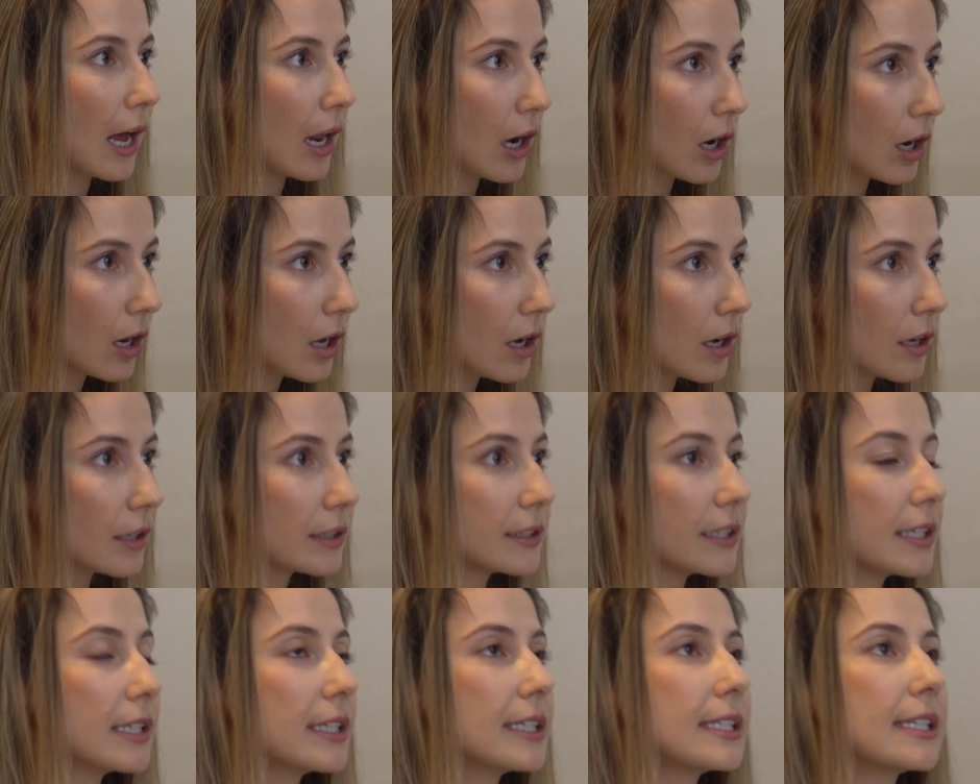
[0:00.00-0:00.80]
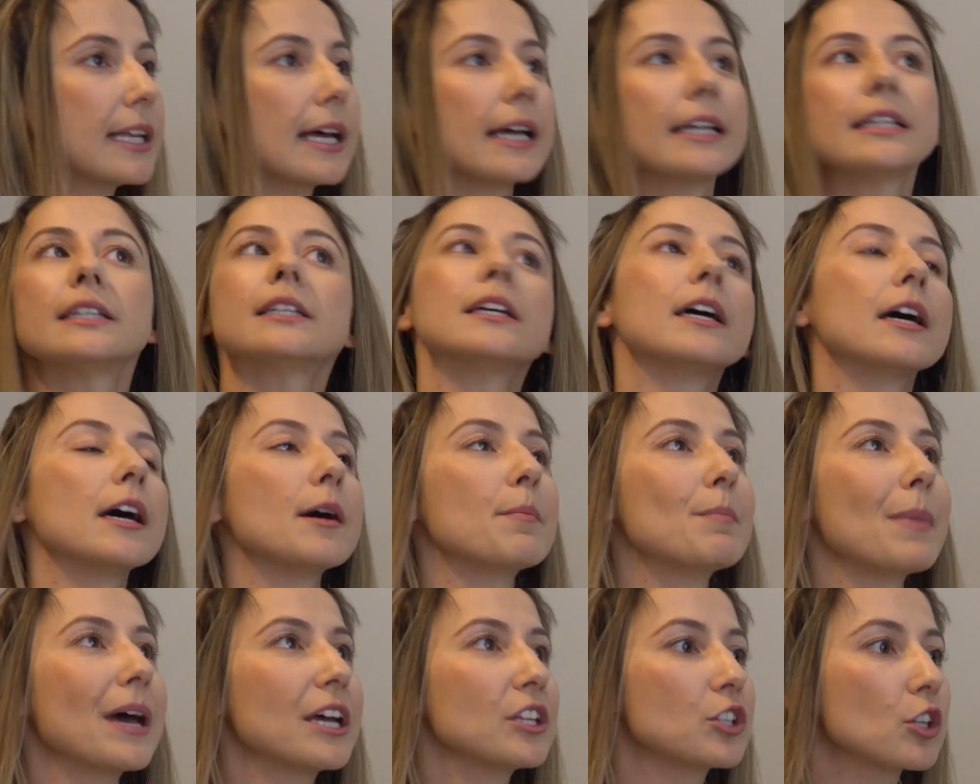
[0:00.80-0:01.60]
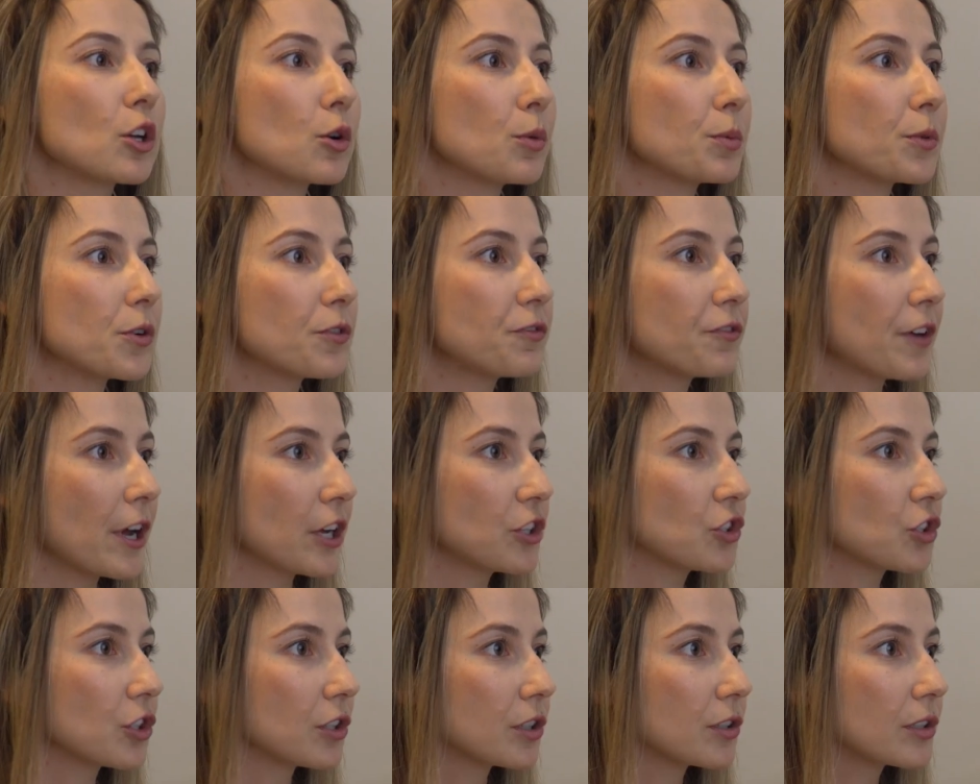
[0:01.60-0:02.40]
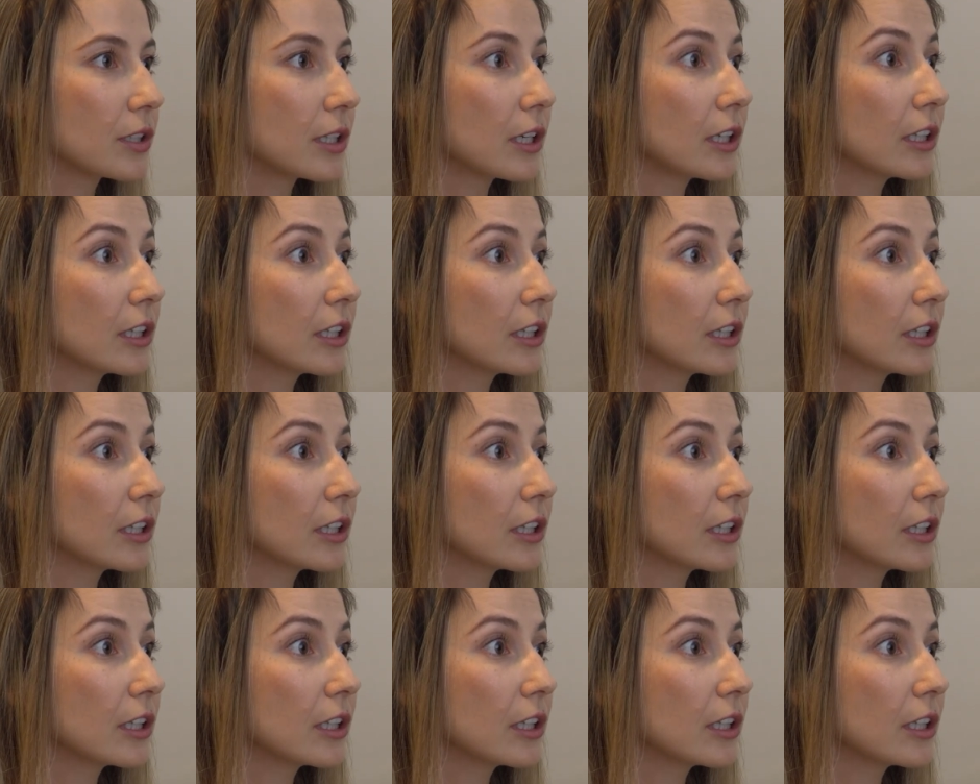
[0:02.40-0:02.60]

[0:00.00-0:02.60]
a lot is that medical professionals,